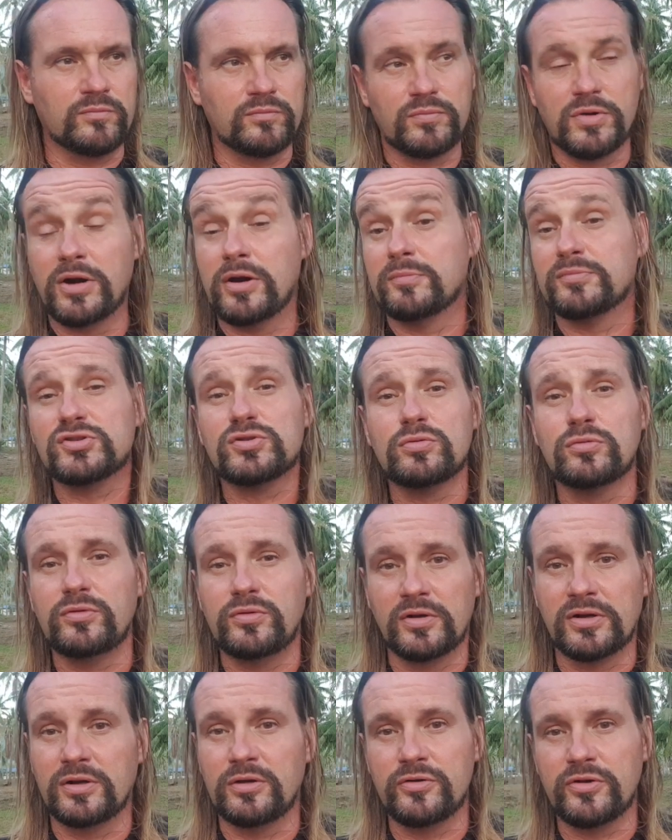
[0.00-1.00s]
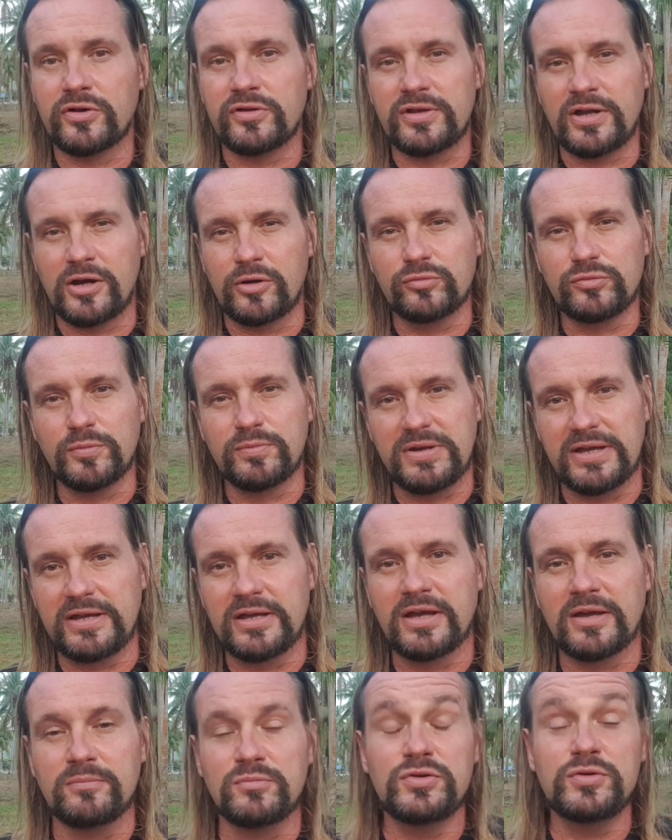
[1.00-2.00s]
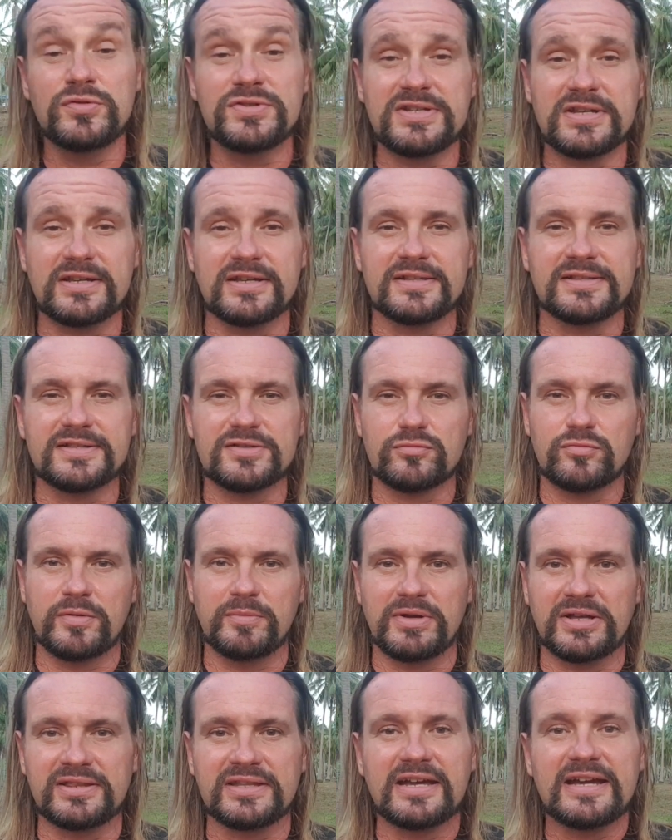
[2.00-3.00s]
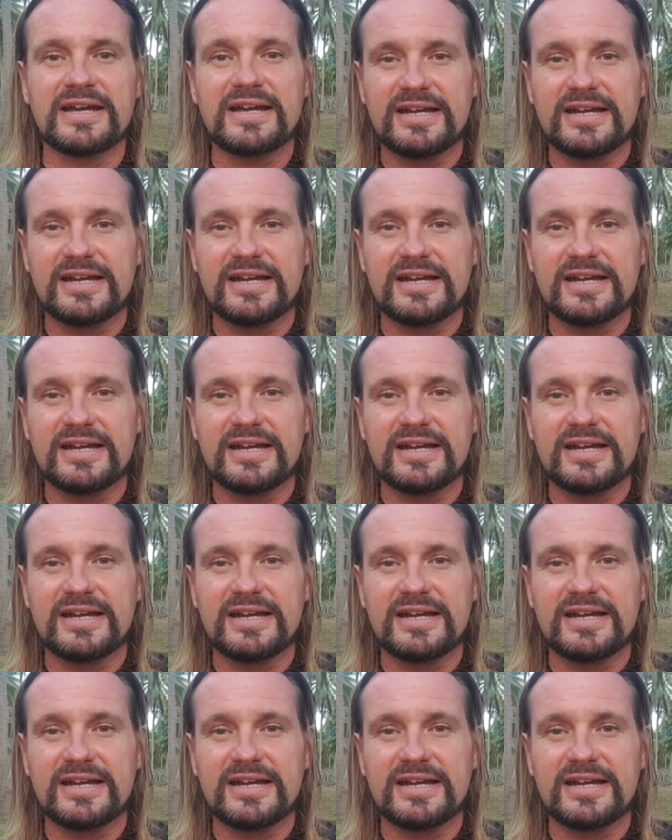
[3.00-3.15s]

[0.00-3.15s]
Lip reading: perhaps to learn how to play a music instrument.